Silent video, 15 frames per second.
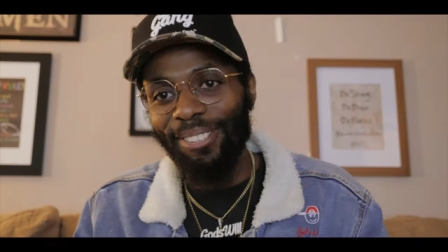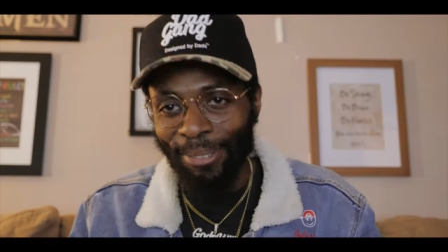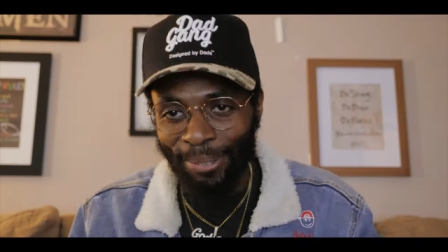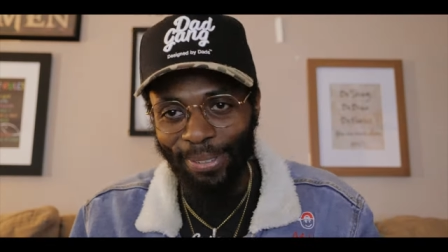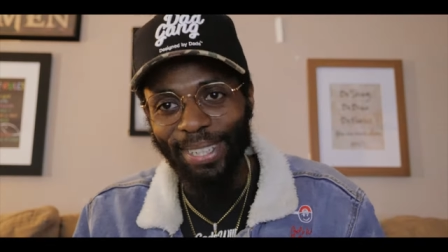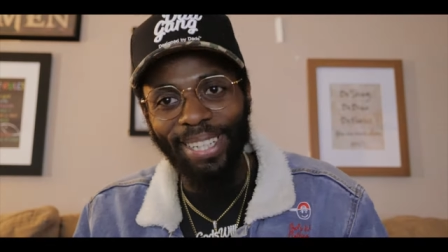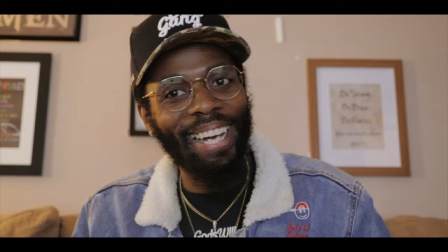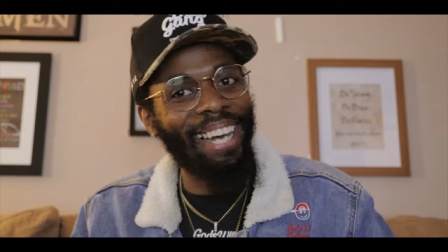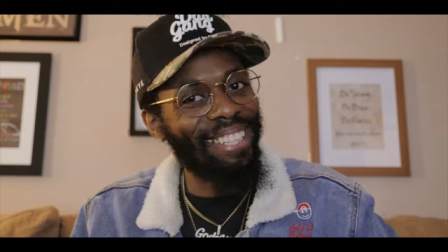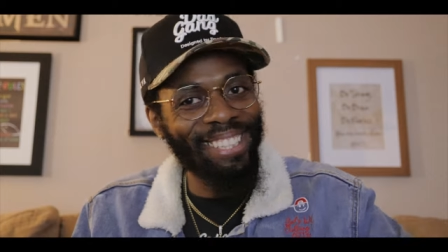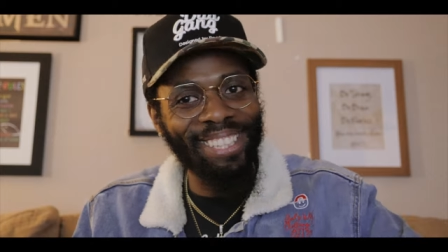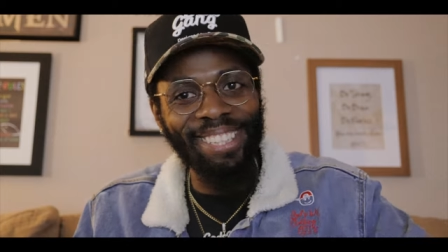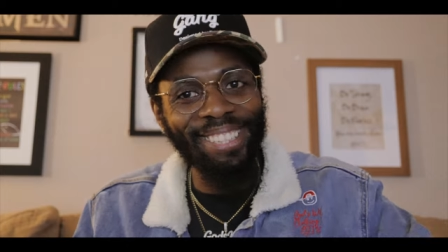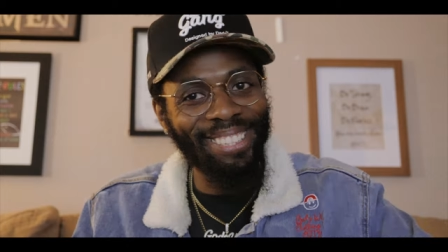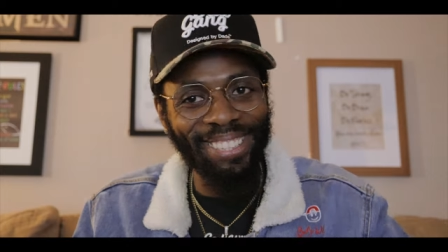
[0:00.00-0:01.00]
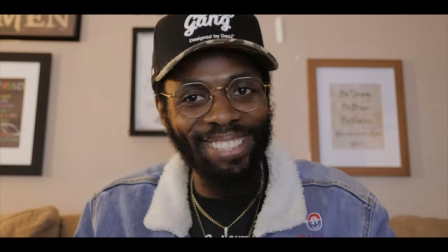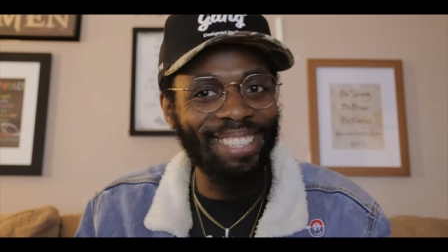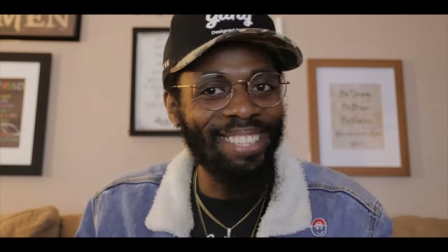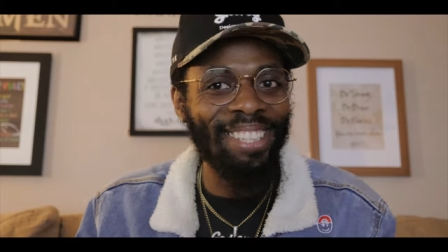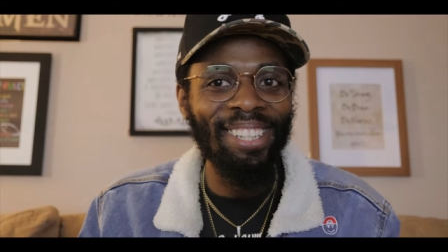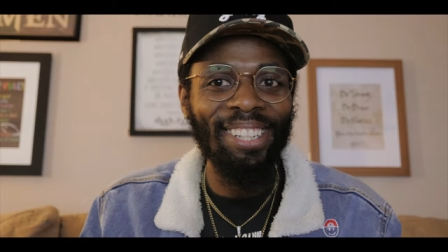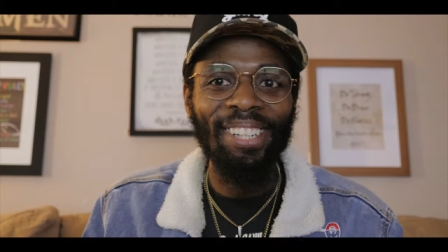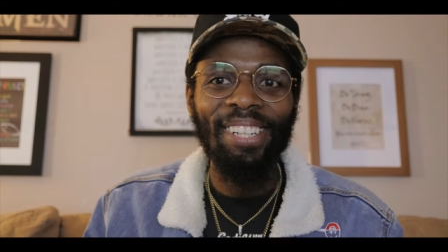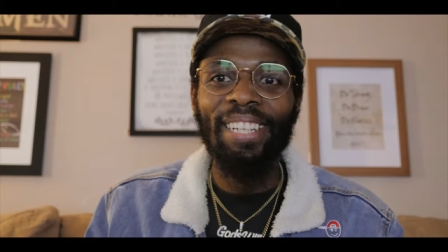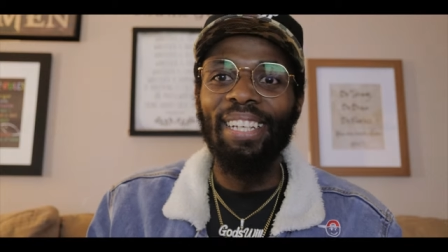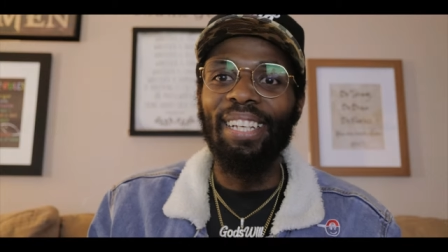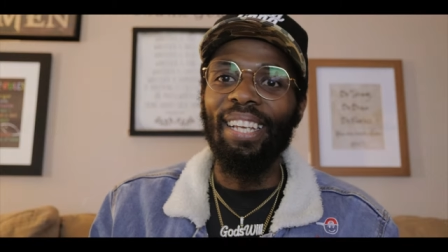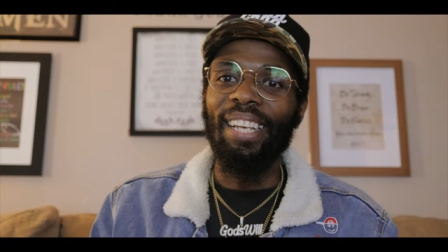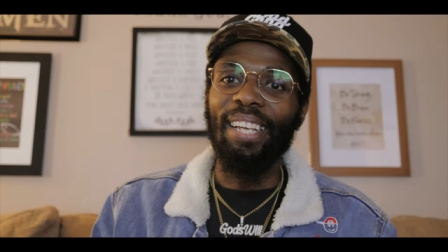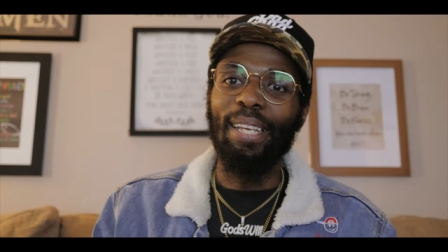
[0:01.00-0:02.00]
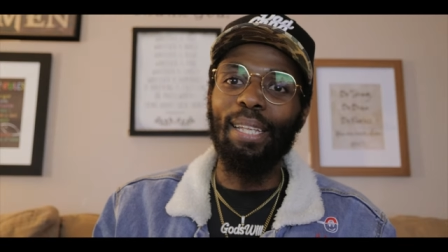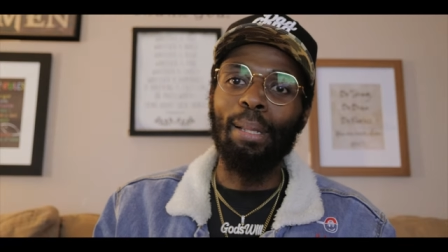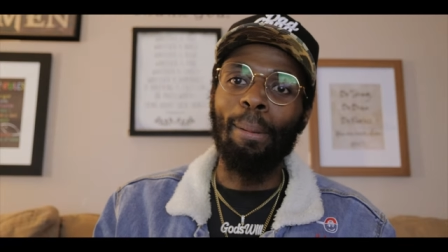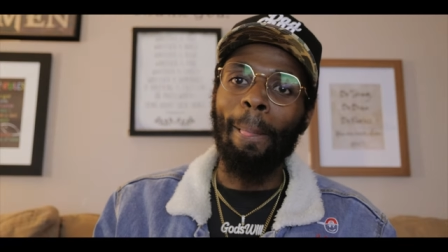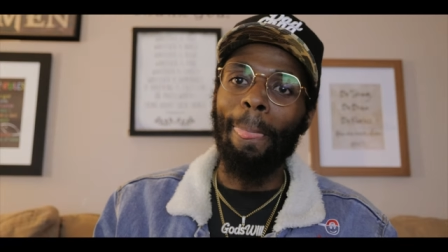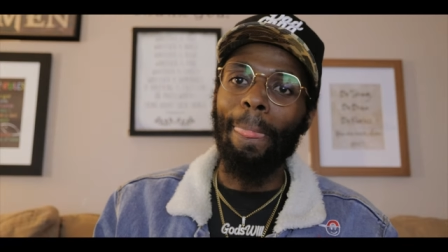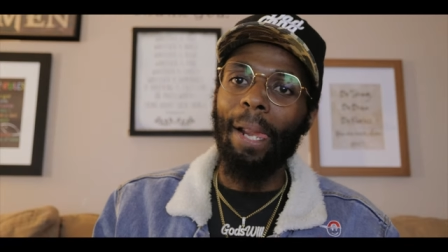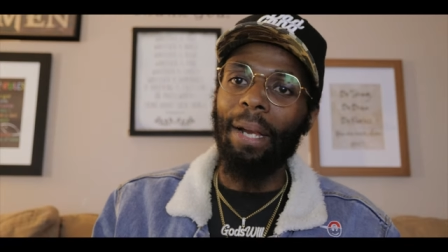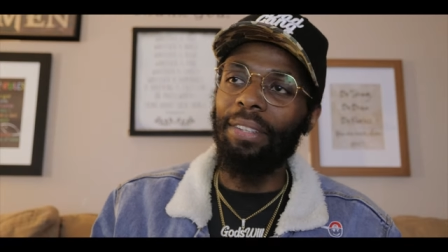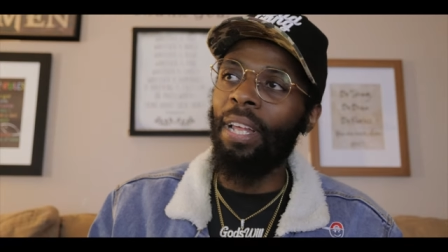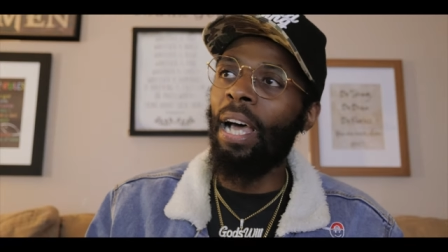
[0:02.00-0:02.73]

forgottenness, and